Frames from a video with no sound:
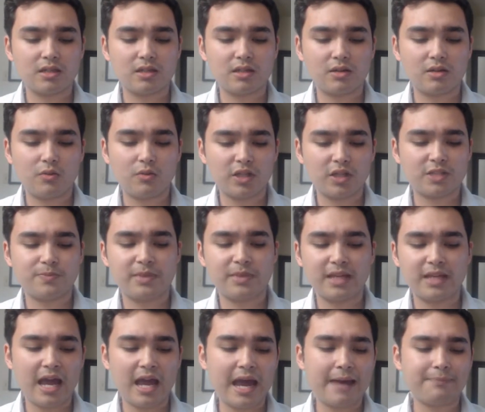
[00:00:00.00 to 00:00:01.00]
been
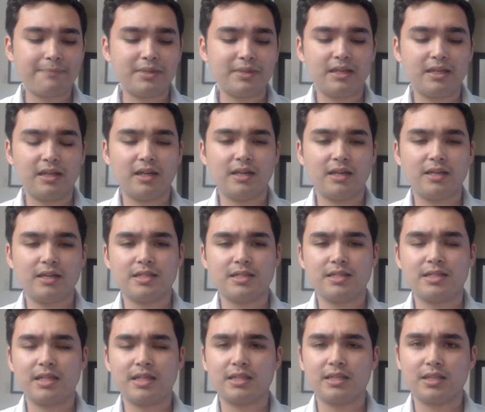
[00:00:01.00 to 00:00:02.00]
happening
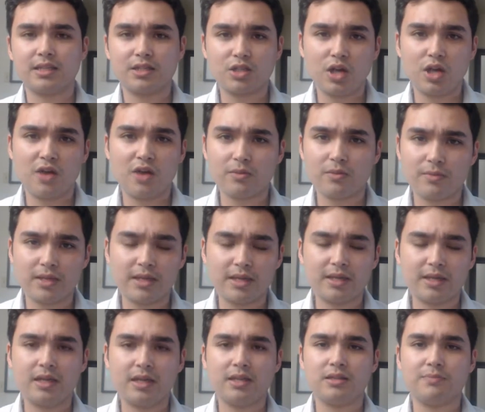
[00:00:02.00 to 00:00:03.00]
is that the
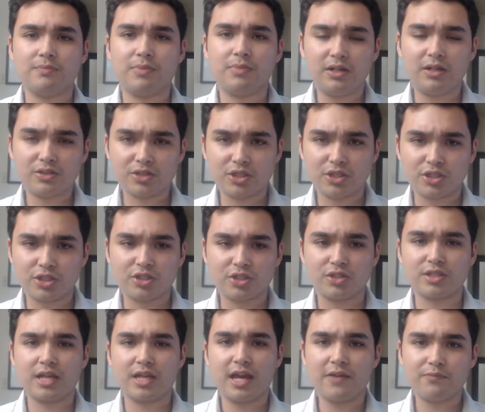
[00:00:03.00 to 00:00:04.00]
government and the
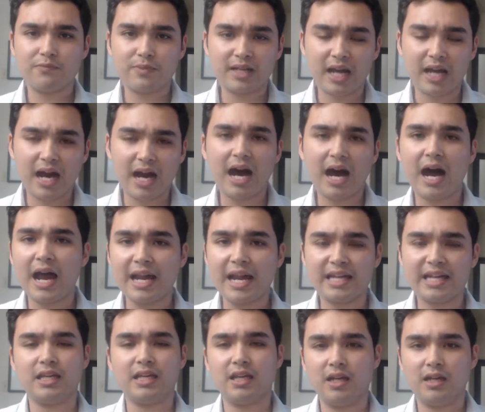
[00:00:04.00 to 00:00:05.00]
politicians have been
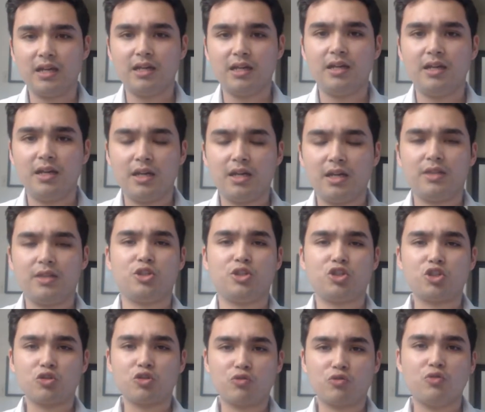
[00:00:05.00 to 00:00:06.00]
hiding the
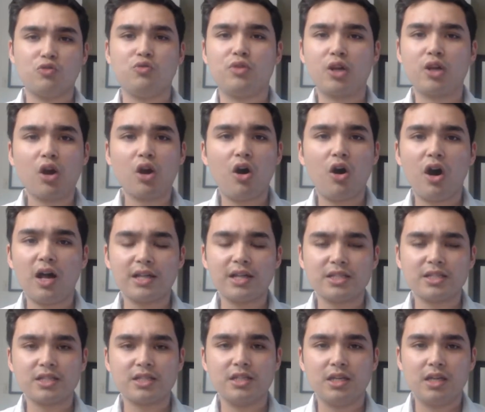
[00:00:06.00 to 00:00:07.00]
true
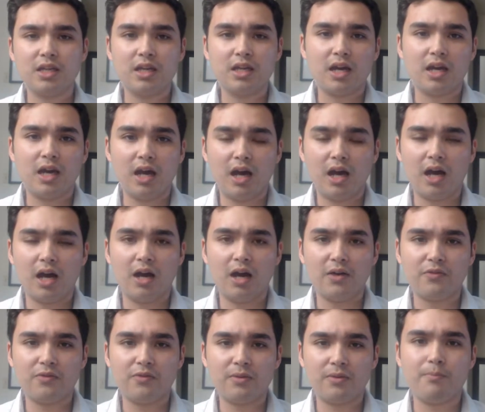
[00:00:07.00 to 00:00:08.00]
cost
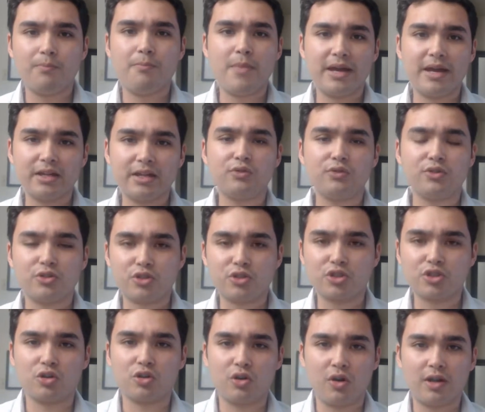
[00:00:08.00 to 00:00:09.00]
of medical
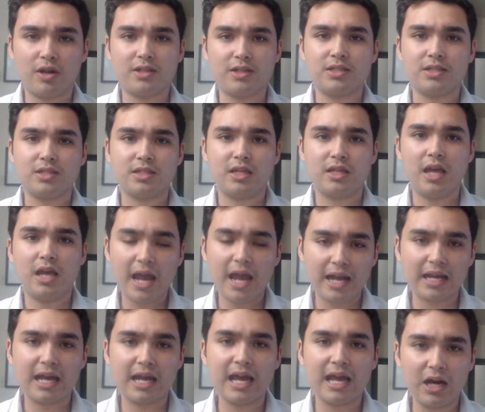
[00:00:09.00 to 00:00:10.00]
insurance
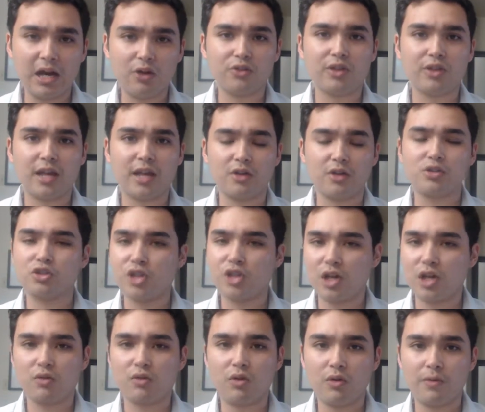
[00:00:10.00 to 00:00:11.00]
and healthcare in
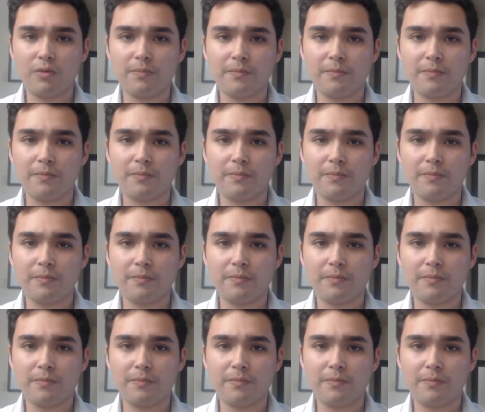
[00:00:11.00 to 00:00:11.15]
general.